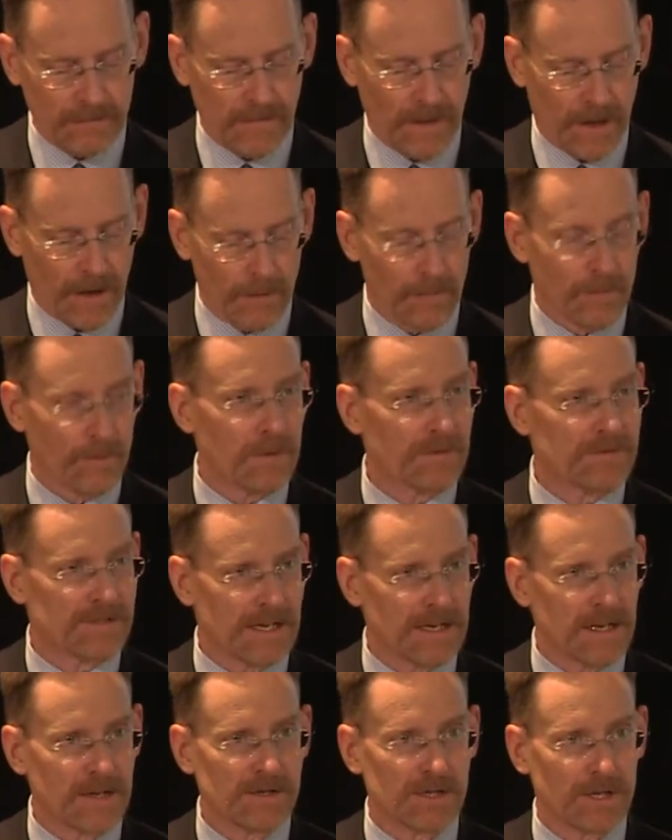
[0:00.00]
how it moves
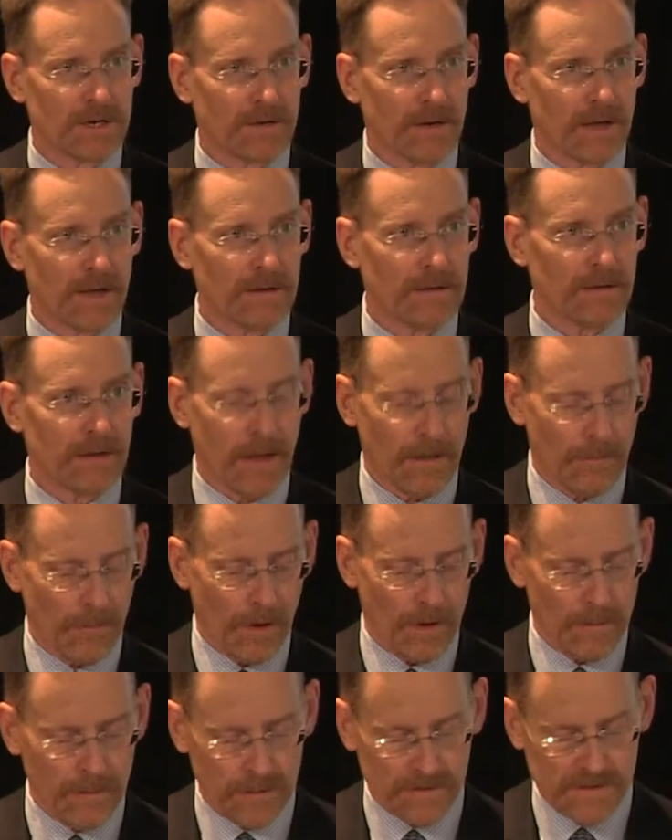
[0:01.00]
energy around, how it
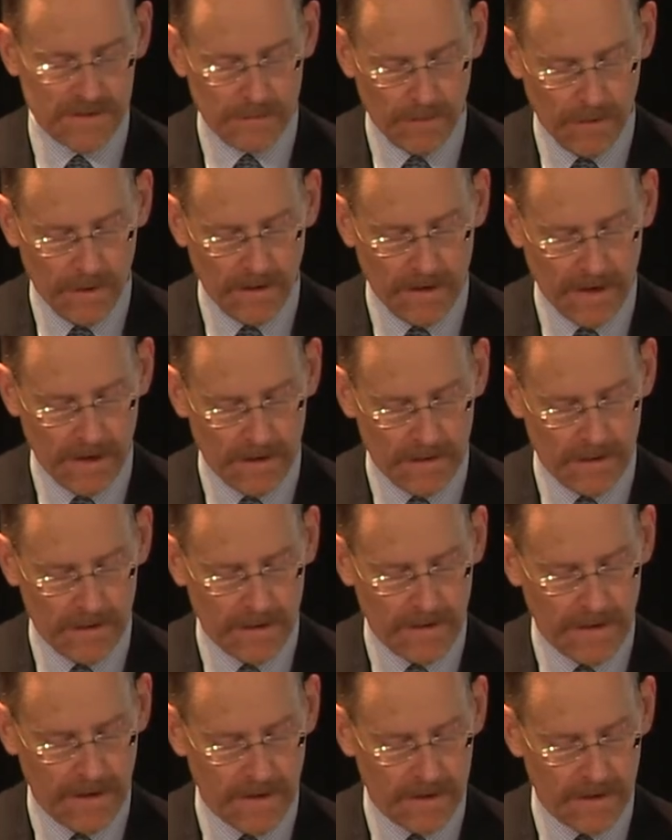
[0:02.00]
might move smoke in
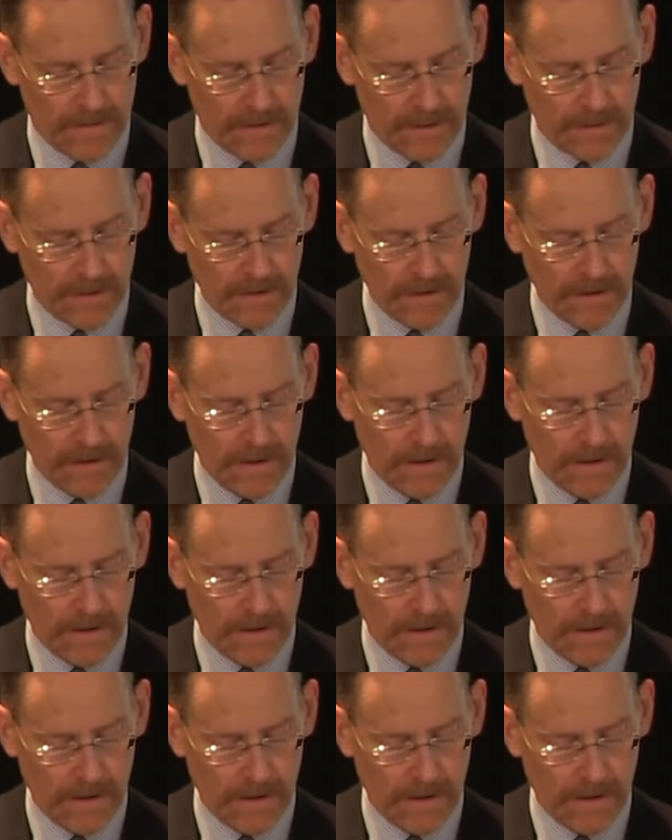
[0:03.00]
and out of the building.